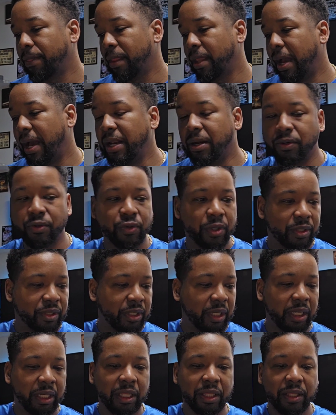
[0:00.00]
I don't
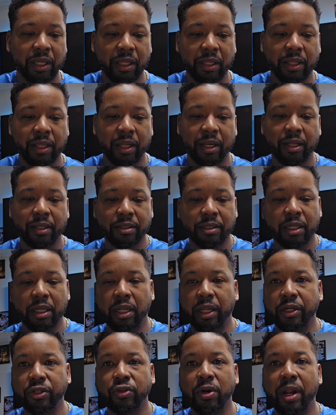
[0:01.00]
trust anything that is
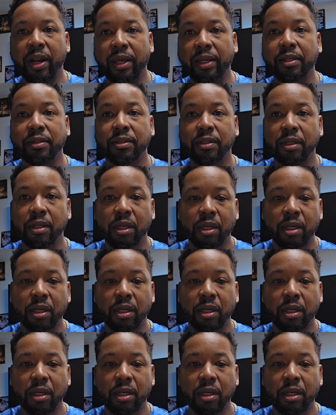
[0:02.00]
electronics.